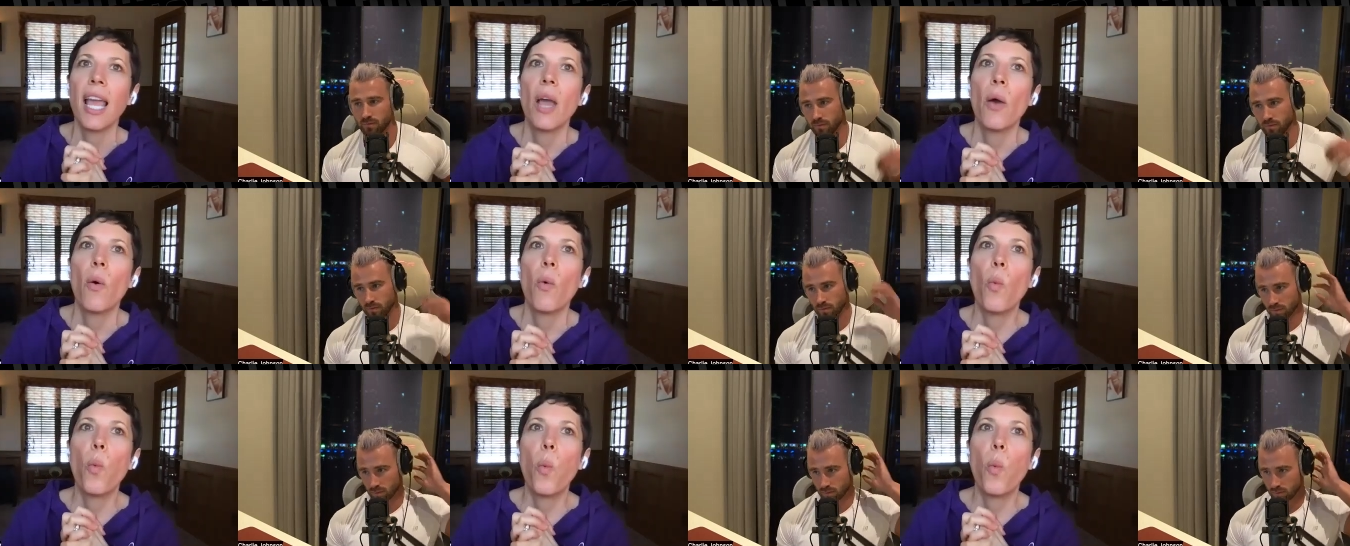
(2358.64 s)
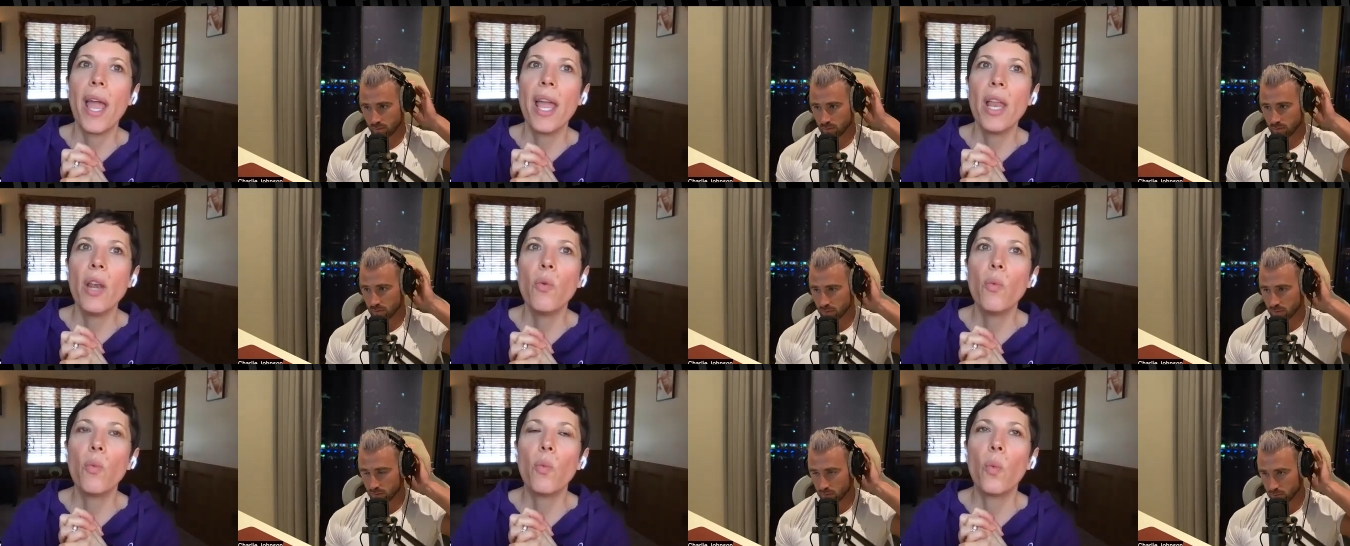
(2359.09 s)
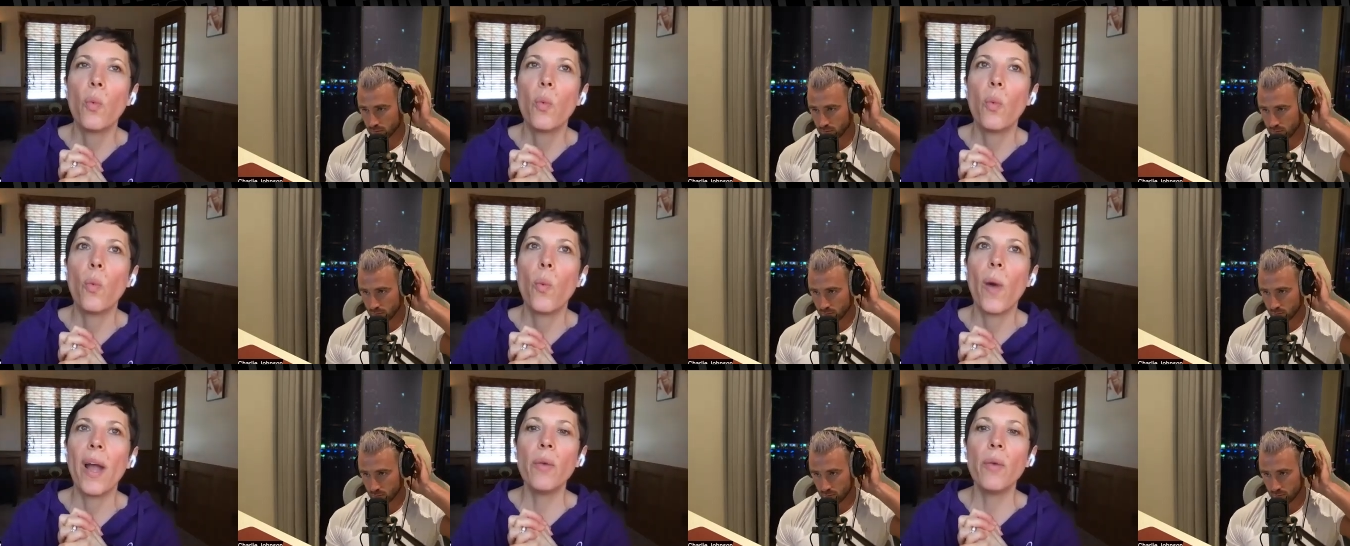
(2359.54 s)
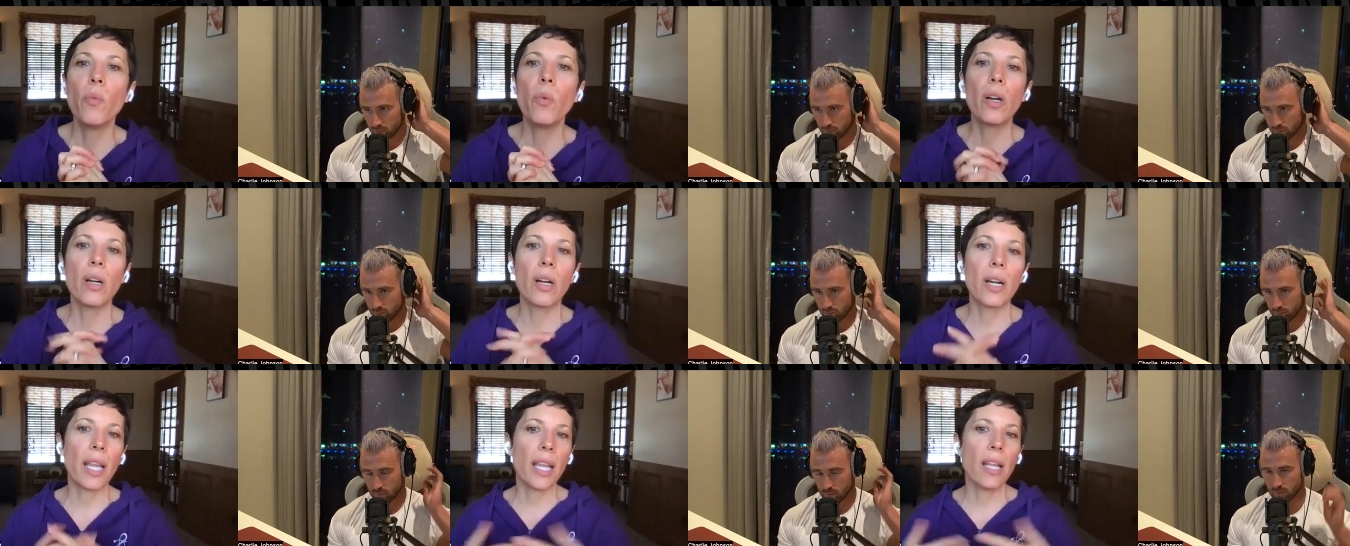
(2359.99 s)
Speaker 1: when when
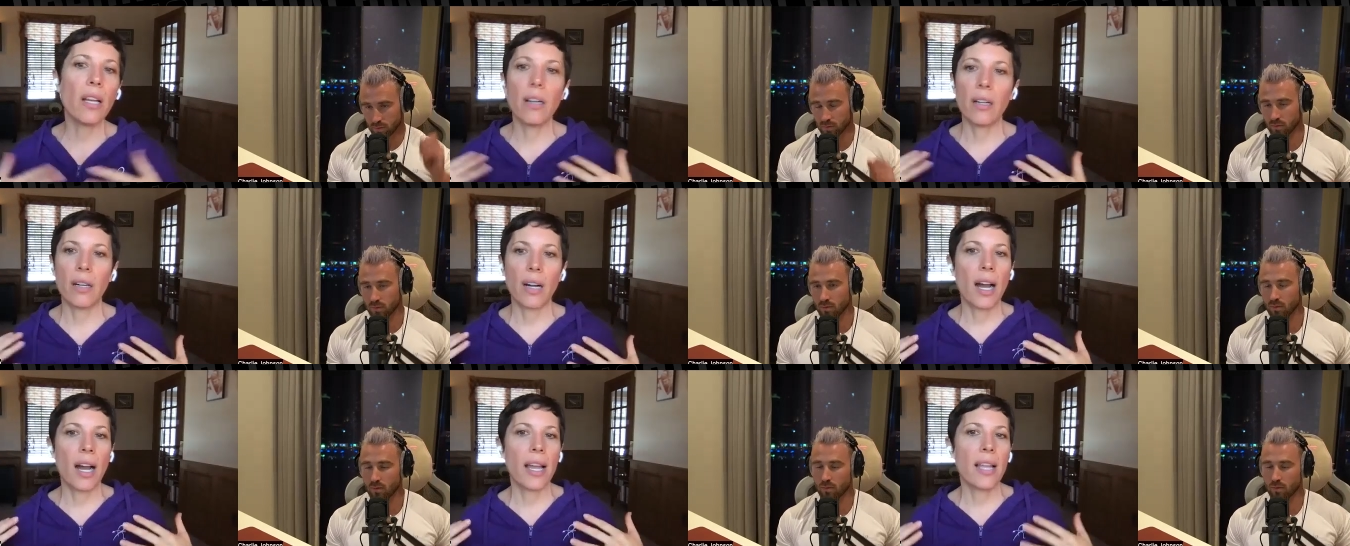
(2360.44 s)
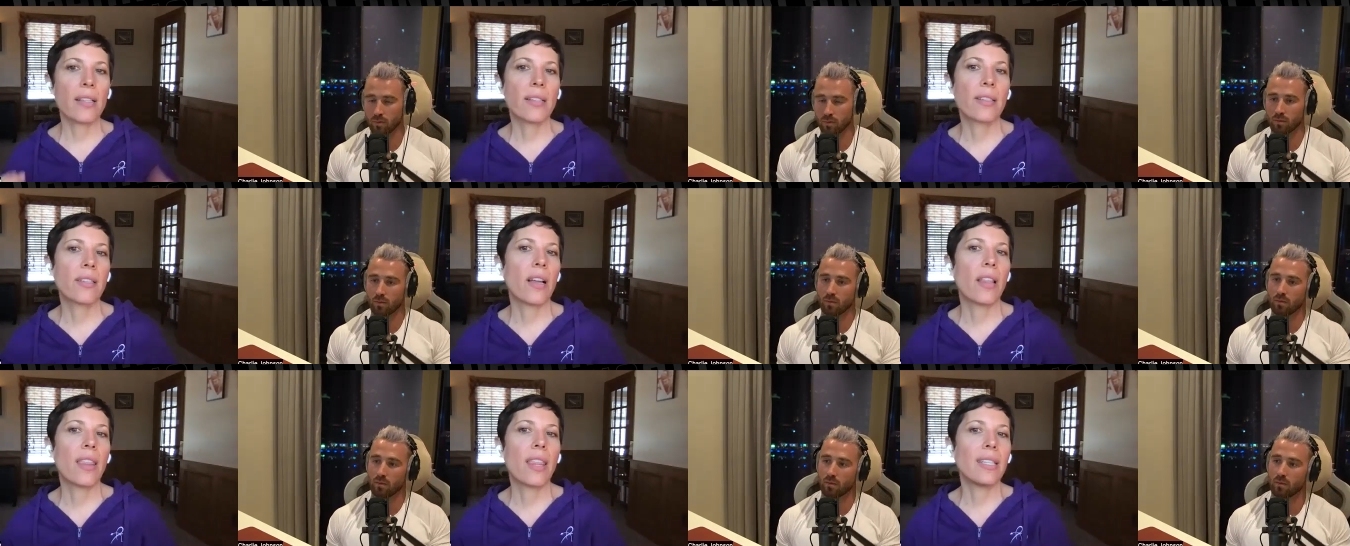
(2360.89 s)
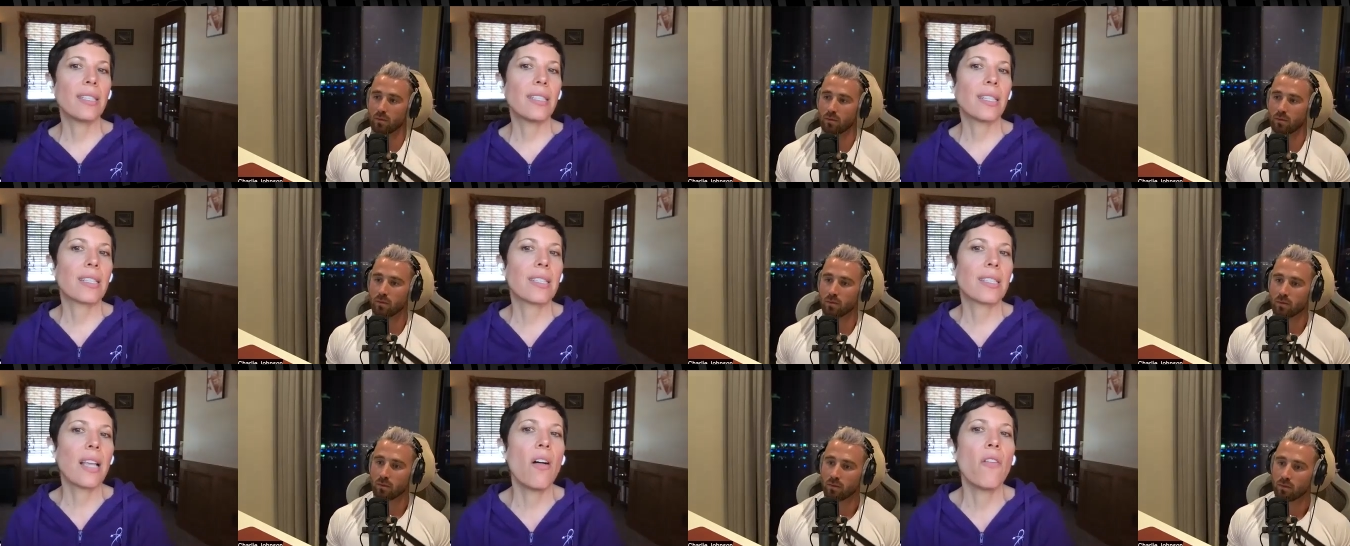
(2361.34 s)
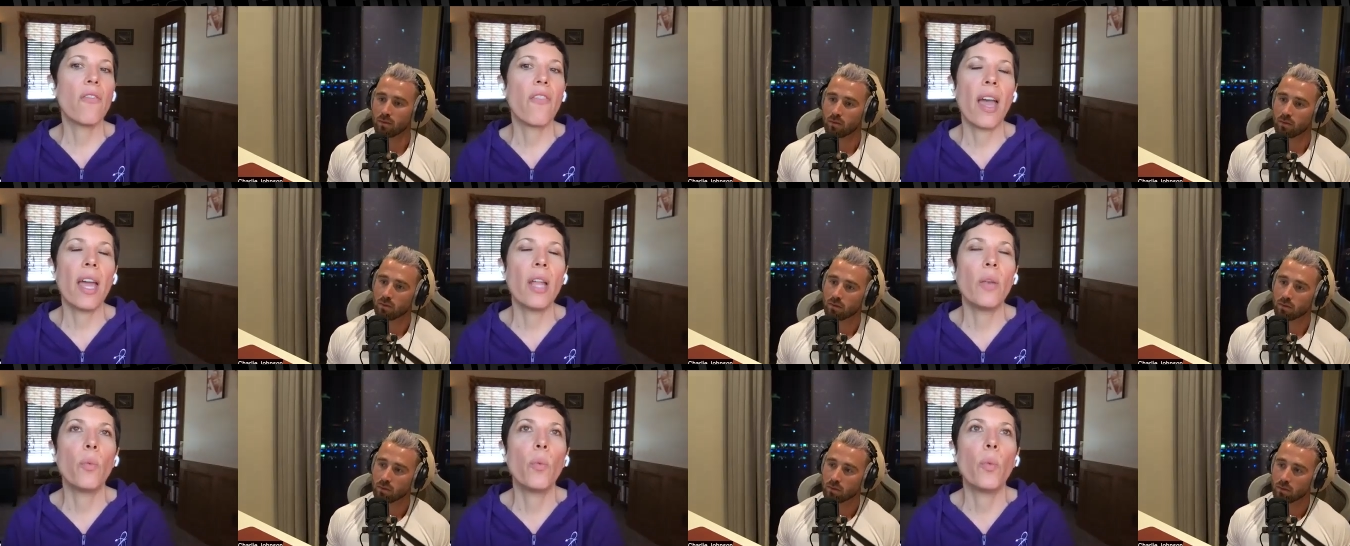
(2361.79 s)
we're in our highest authentic self
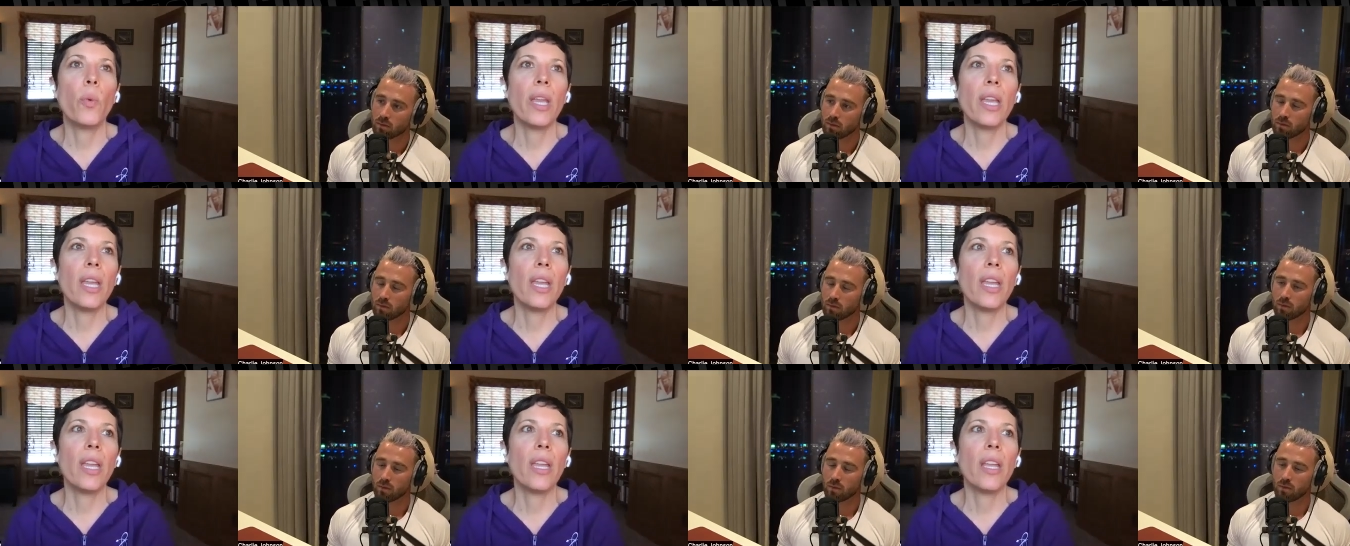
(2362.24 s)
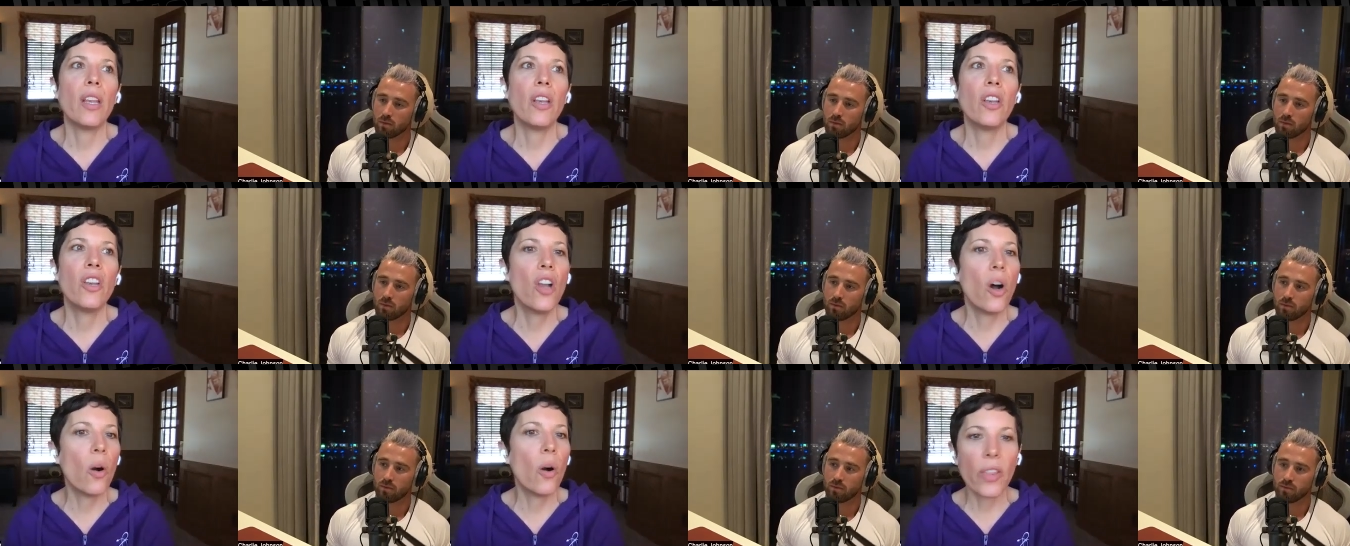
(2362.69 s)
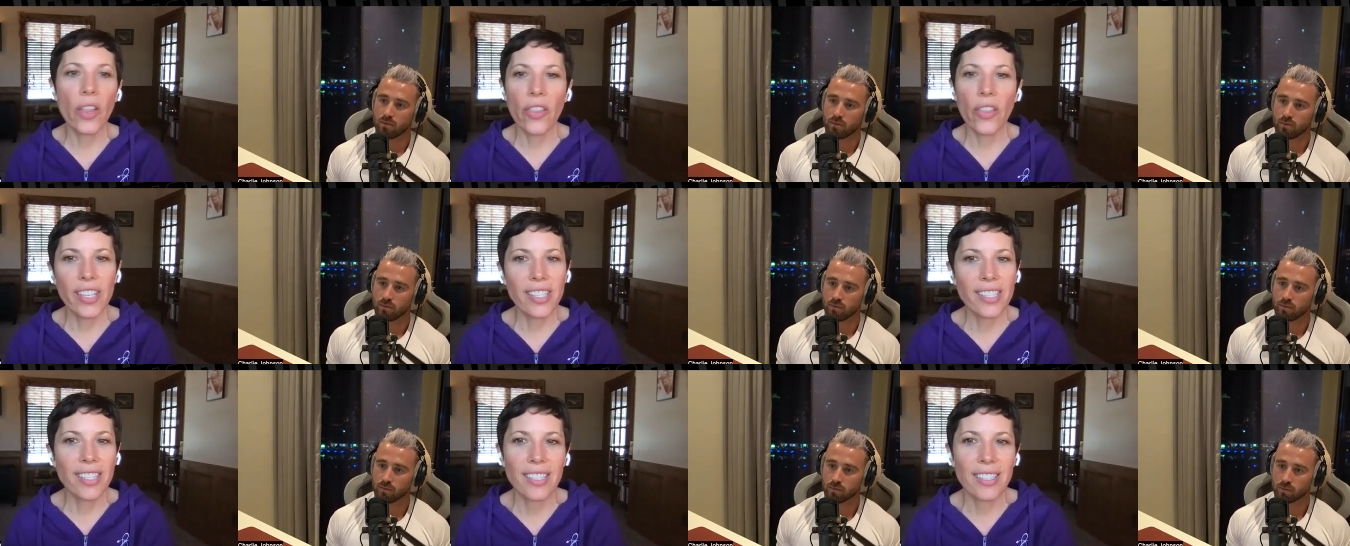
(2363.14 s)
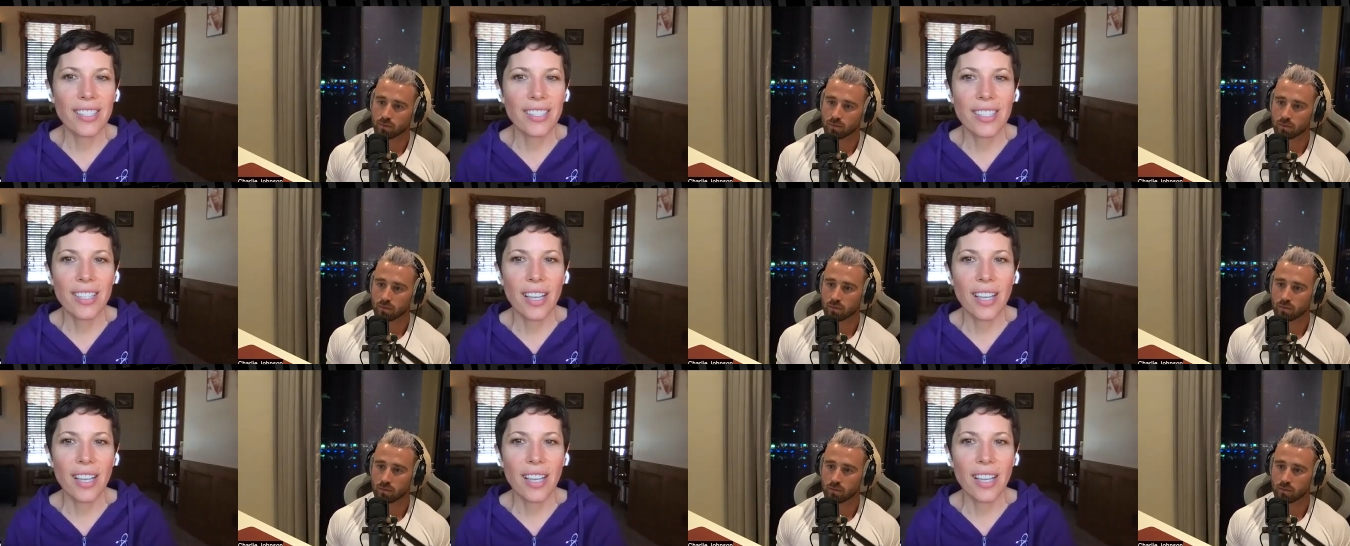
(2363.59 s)
and we know that this is